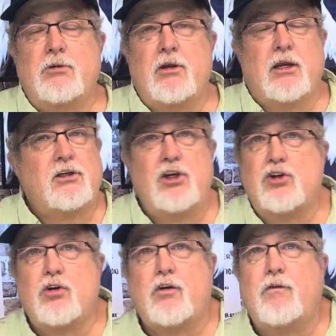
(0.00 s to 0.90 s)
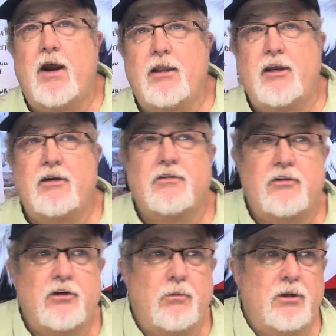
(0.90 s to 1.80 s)
to the neck. T-shirts, fine, ladies
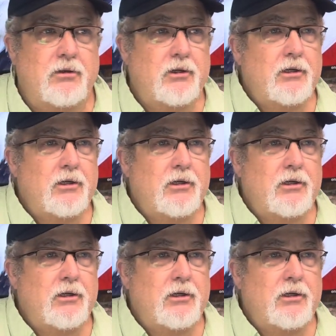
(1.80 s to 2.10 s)
and gentlemen.